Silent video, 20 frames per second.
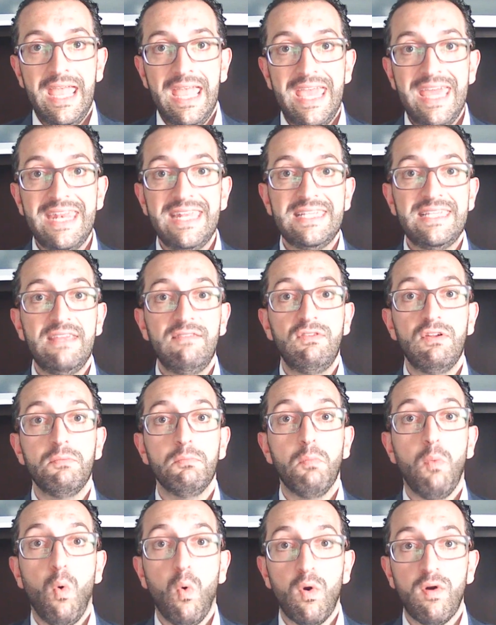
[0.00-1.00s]
it is even
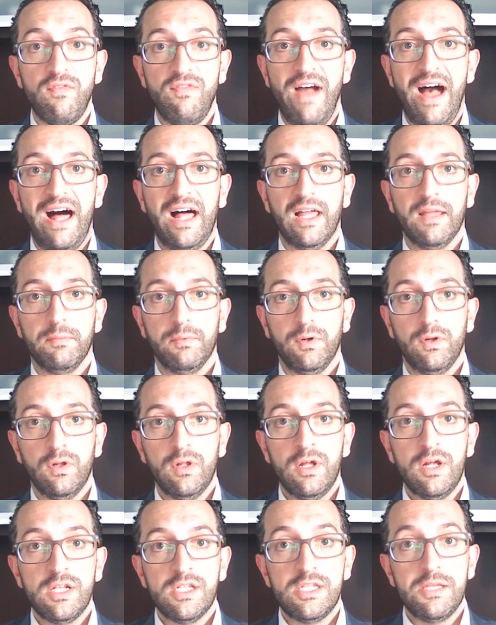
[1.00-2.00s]
more valuable
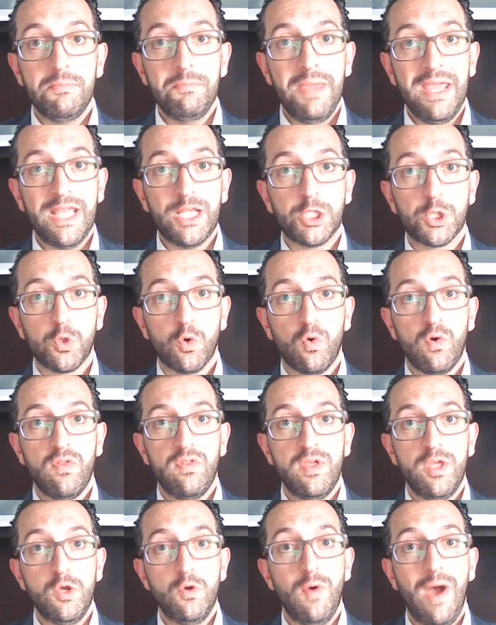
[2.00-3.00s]
to make sure
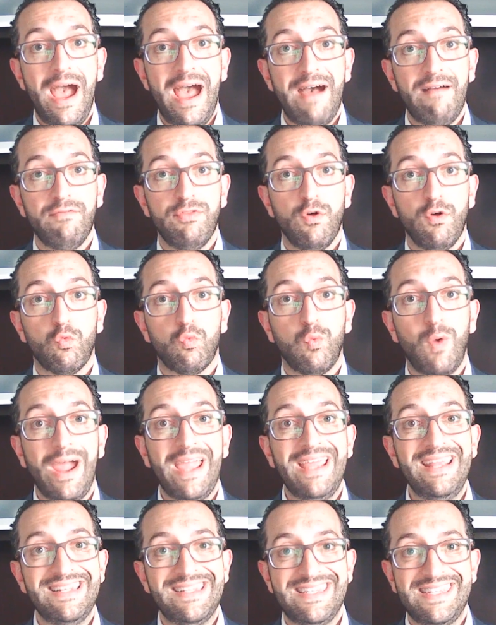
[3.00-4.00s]
that you have the
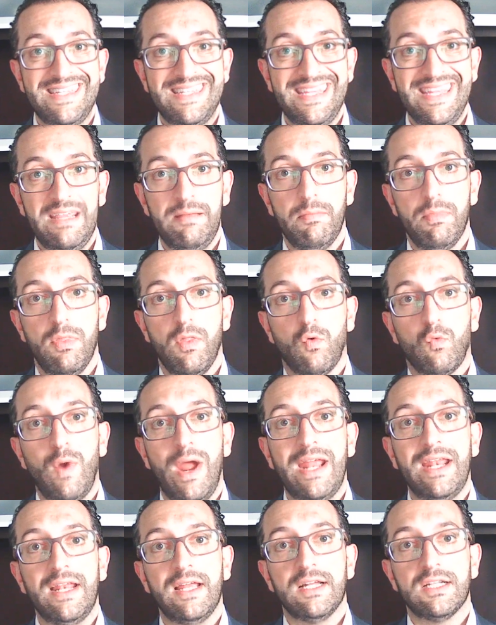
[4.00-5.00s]
right team, the
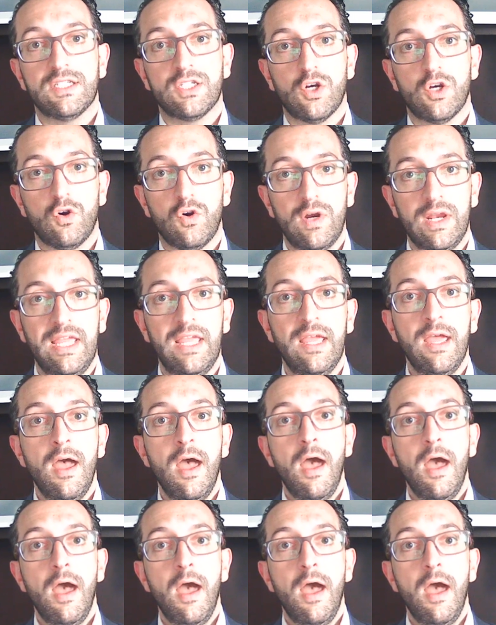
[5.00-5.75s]
right attorney